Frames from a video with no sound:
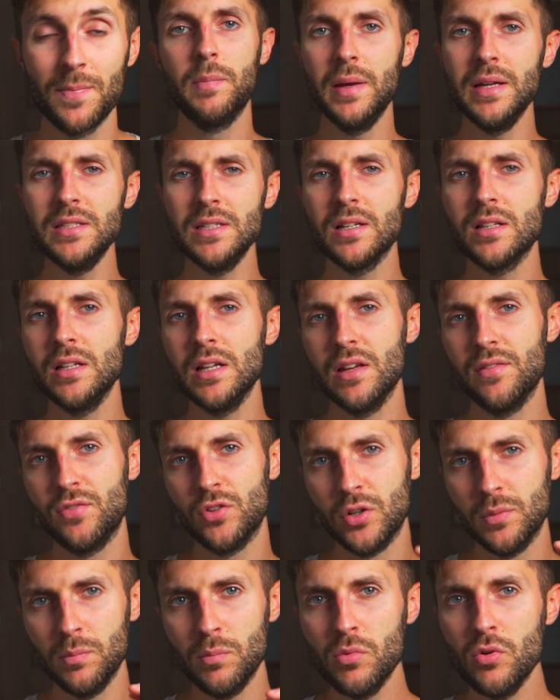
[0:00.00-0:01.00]
Basically, if
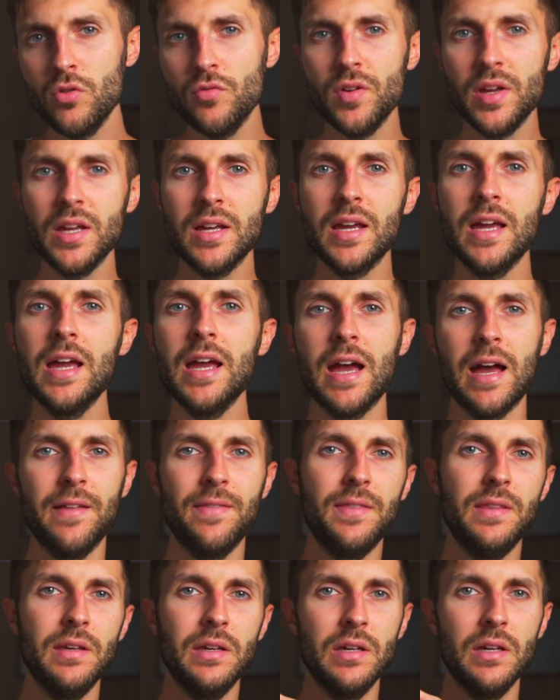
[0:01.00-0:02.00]
you're moving
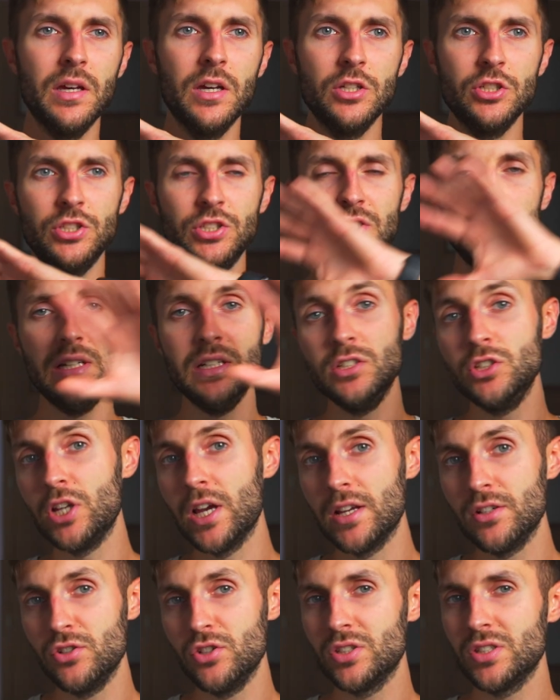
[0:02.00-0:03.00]
and the scene
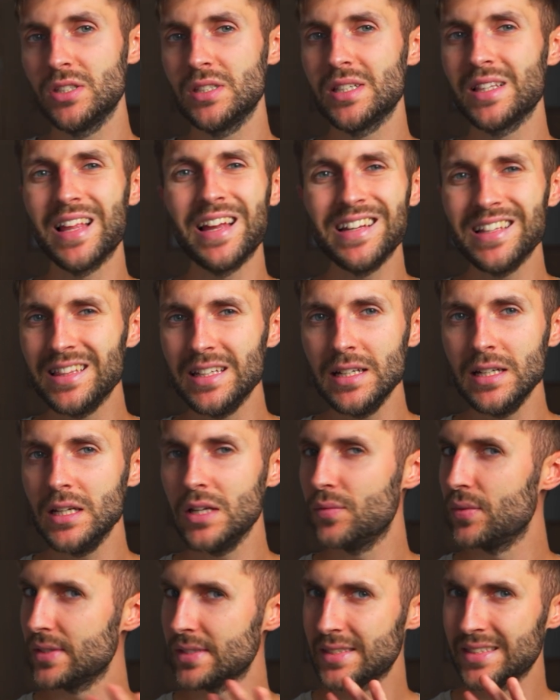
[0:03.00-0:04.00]
changes slightly,
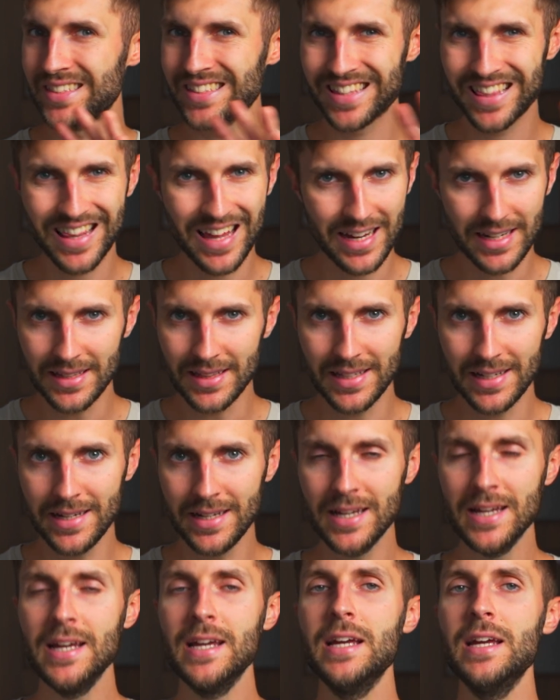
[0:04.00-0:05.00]
even
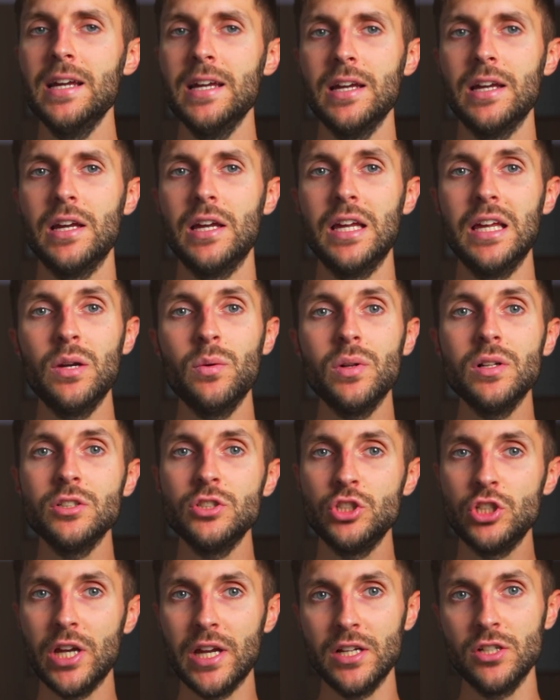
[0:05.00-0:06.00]
slightly, it will
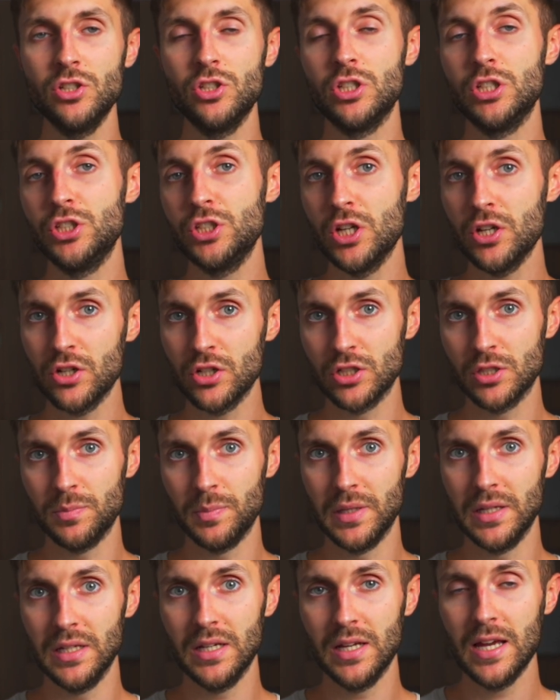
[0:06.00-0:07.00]
change the shutter
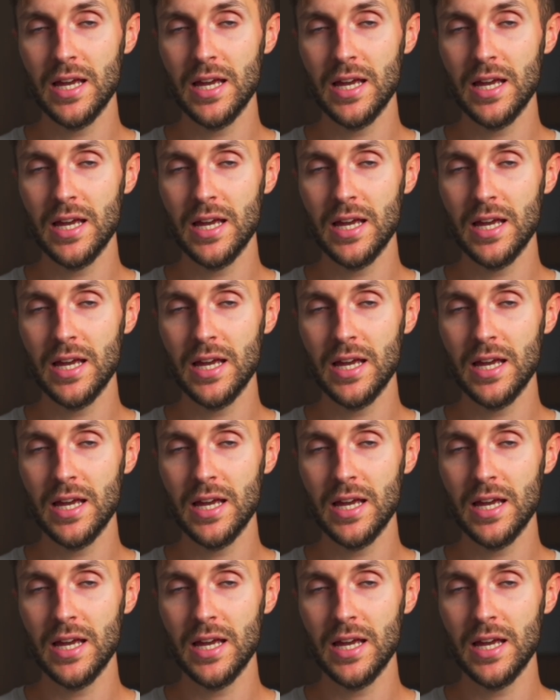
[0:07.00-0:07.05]
speed.